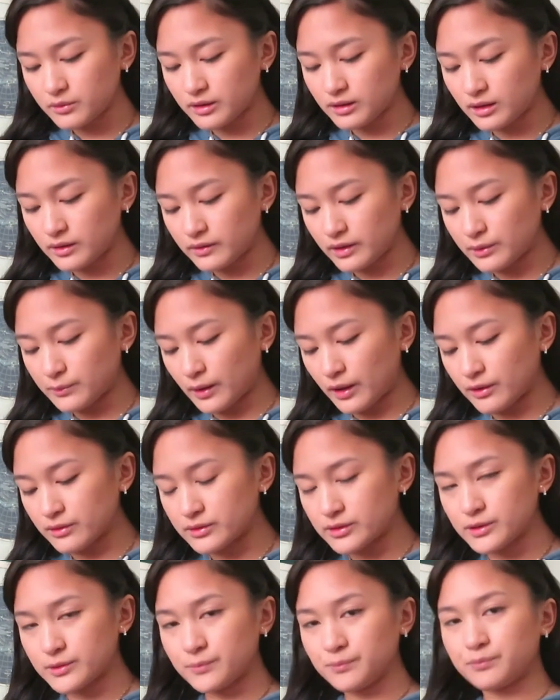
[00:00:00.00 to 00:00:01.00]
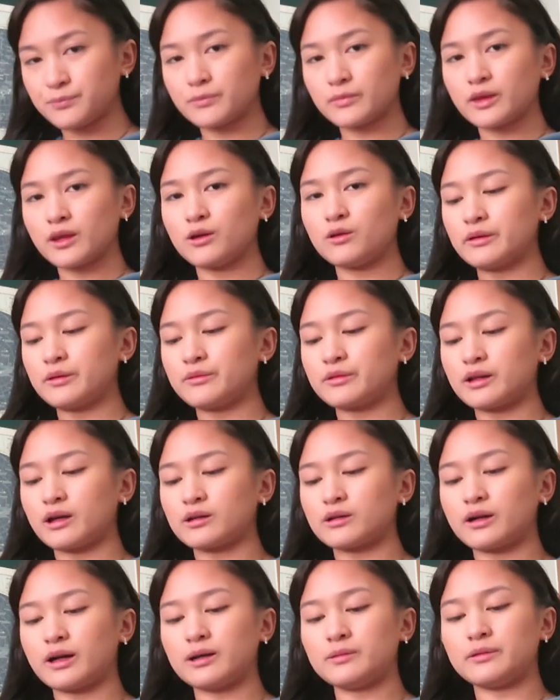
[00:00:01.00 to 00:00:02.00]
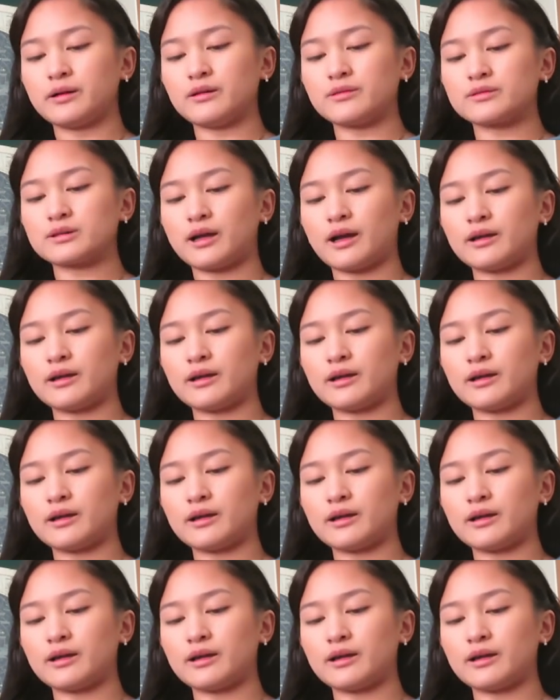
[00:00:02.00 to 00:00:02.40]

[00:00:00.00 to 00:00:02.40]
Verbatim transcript: We love eyebrows. Right without our eyebrows.